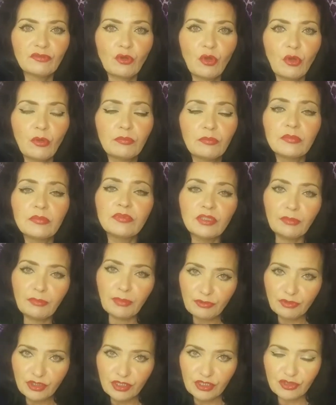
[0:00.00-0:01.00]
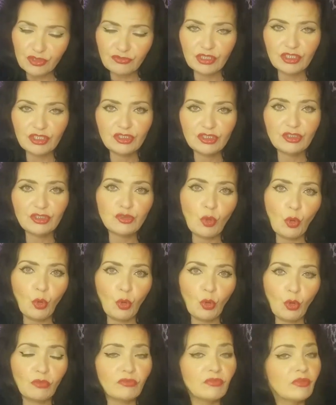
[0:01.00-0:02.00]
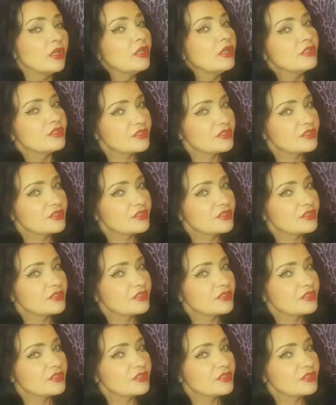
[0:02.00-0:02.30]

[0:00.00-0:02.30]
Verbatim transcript: from the mountainous regions of